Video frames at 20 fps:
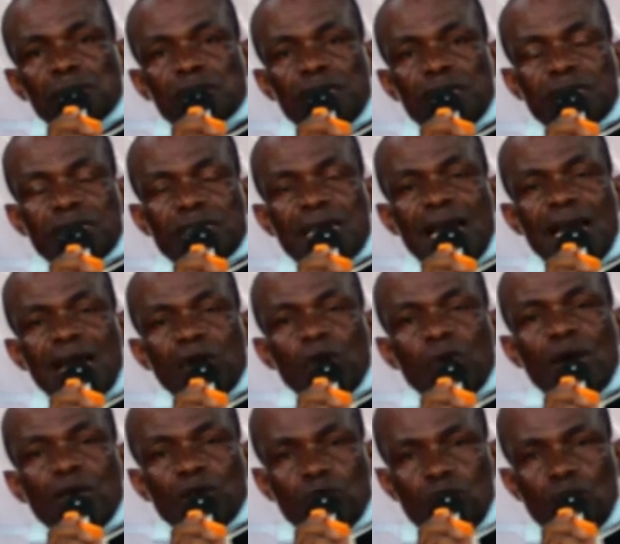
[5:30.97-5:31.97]
He said,
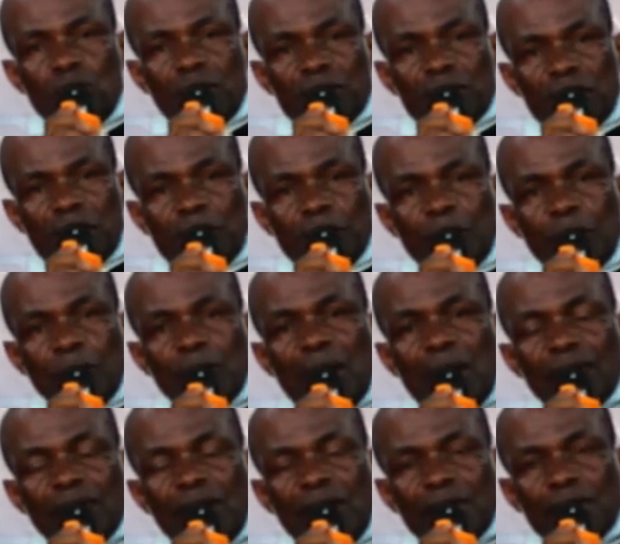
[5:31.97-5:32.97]
Where two or three people
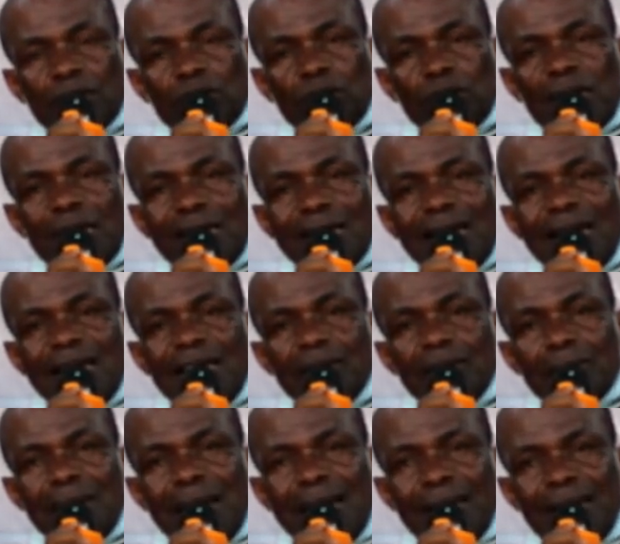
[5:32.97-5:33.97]
have gathered together
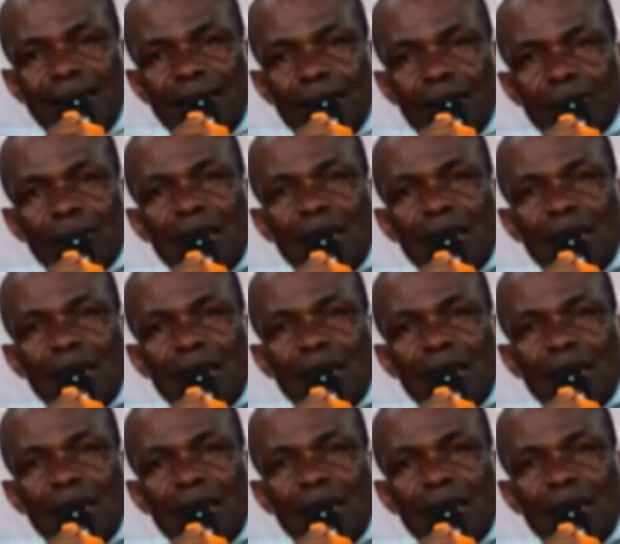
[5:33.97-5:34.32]
in my name.